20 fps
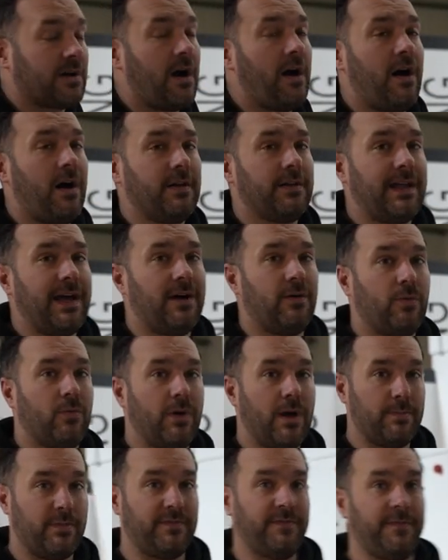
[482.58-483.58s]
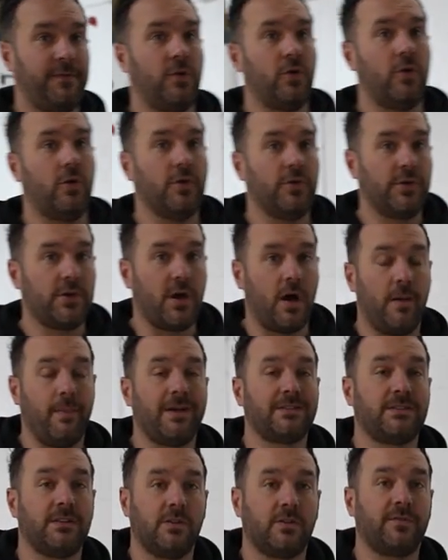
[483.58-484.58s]
car now, where before on the
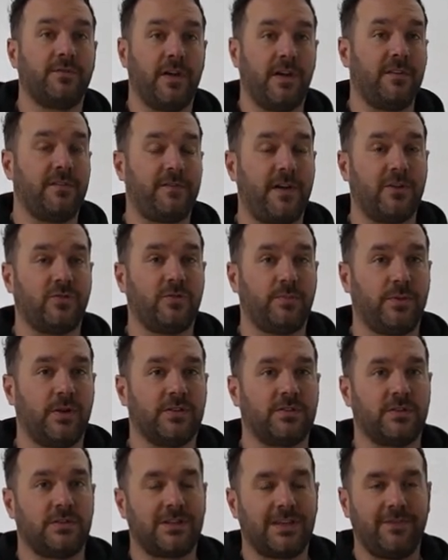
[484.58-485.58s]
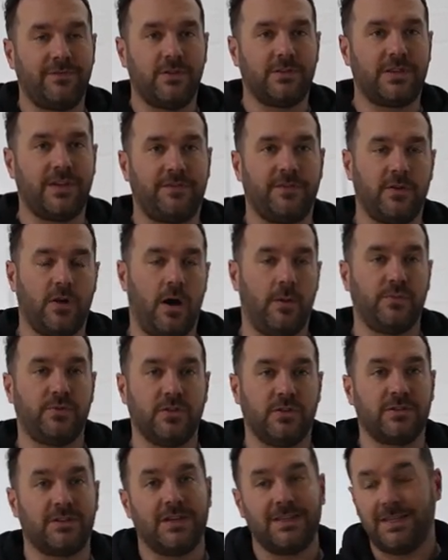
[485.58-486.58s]
Eibachs it looked very factory plus. So to give you different
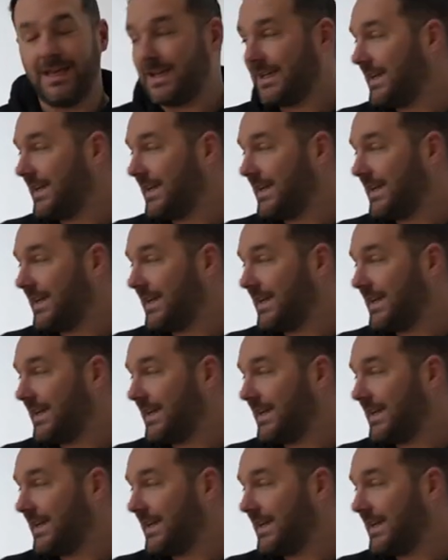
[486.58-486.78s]
options, yet